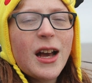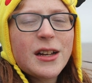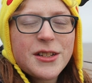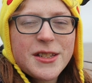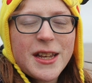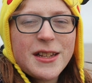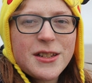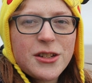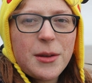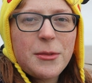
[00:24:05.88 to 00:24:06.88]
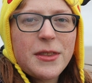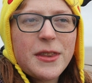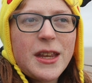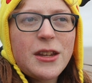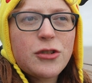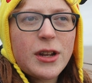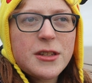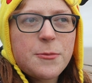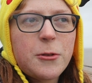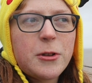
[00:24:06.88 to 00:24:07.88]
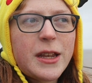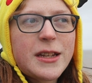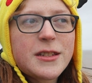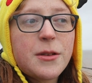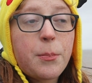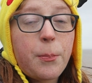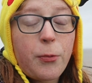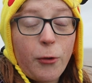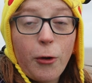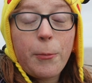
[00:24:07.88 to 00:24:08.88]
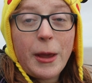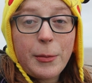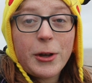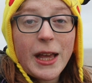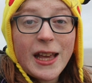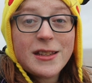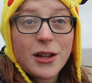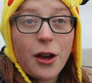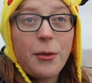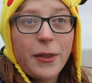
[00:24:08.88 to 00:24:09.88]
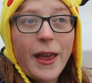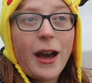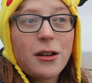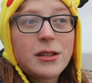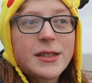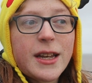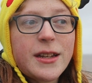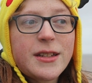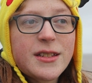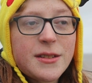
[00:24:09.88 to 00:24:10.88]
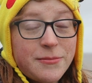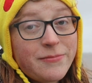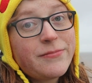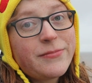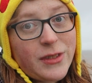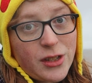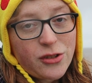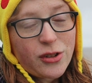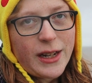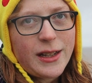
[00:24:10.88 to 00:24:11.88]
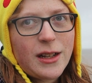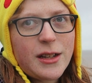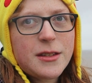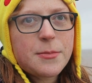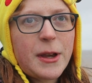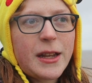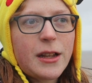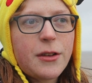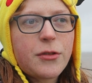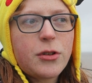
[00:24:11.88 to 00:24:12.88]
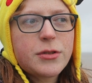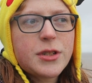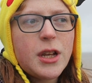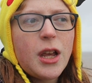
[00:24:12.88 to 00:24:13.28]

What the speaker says: I just think it's a shame that the transport links that brought people here to go on their holidays, the train lines mainly of course,